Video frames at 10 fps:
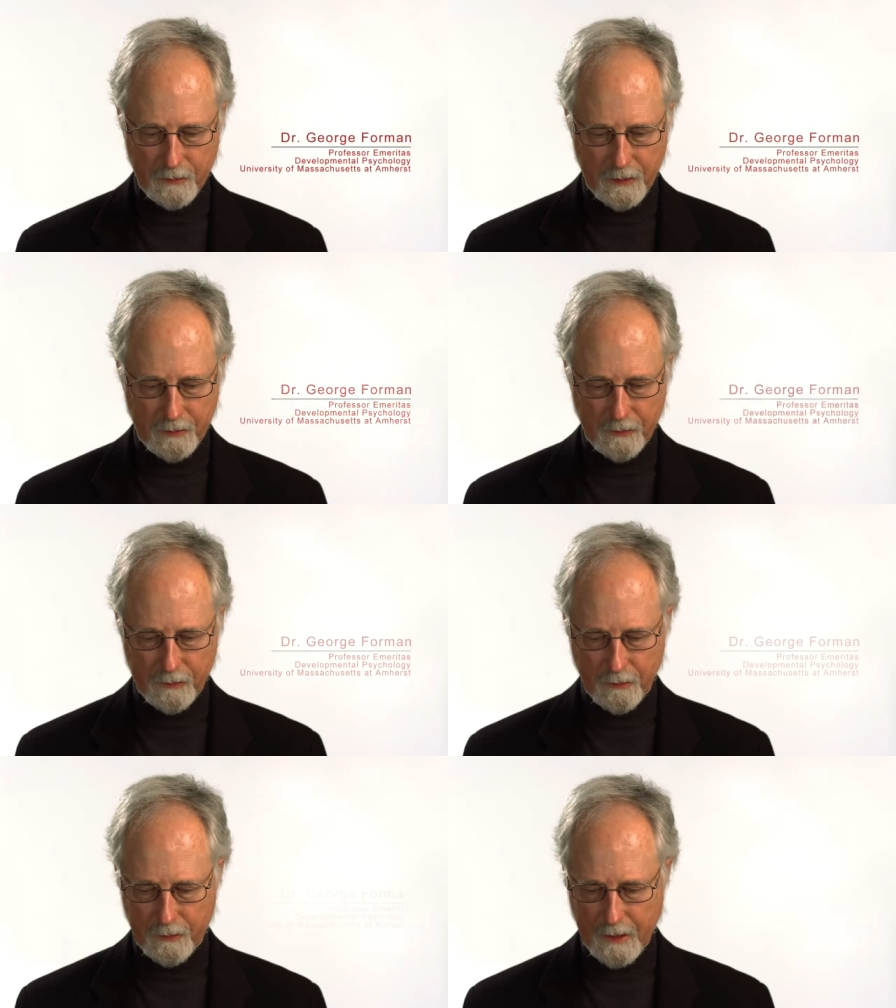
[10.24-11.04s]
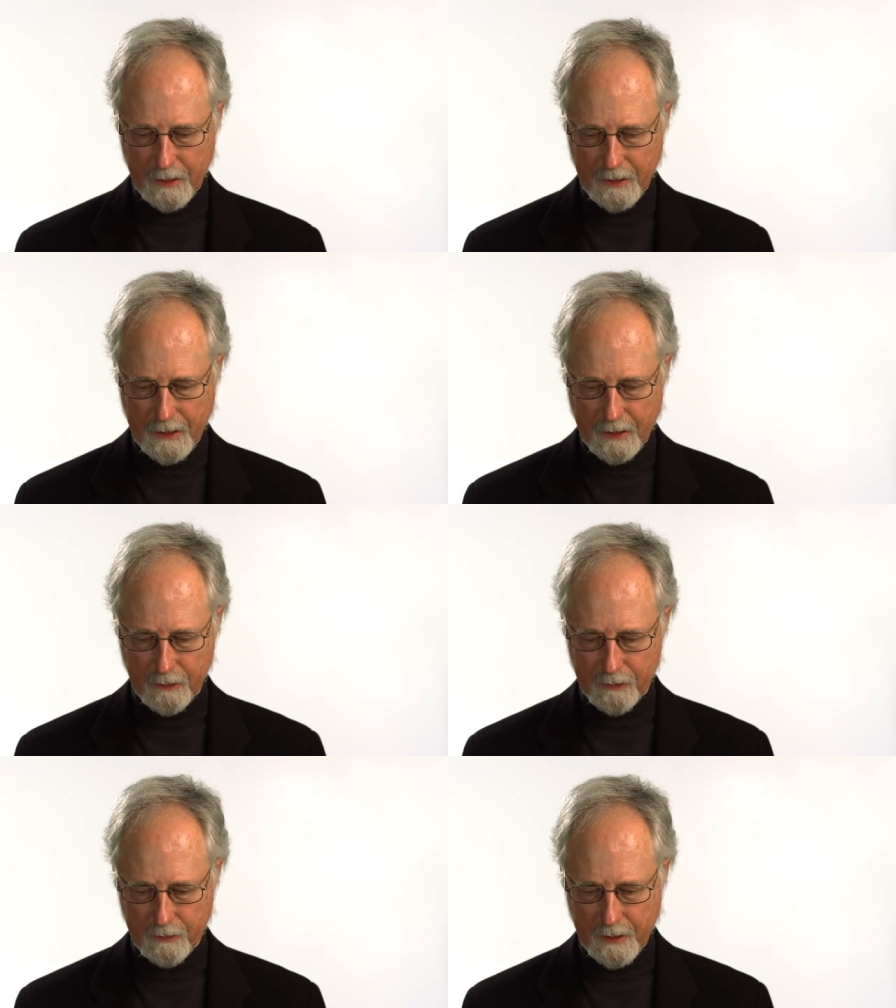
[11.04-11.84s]
teaching children how to
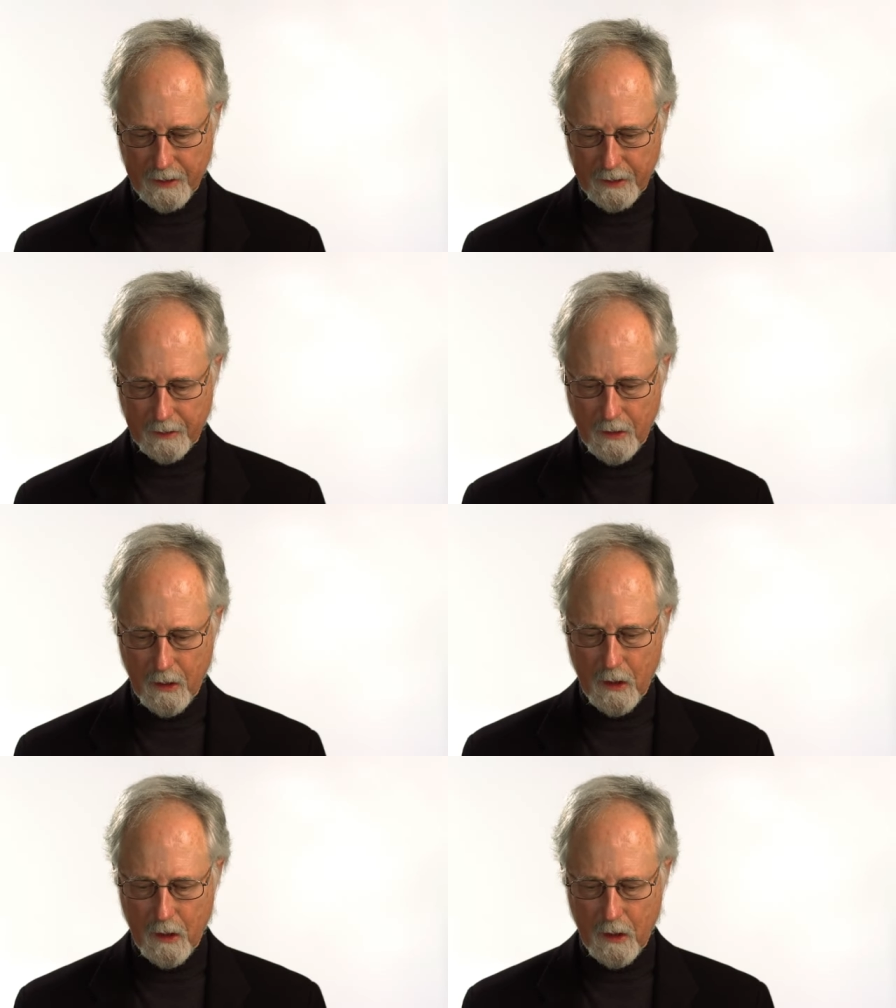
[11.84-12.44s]
count directly.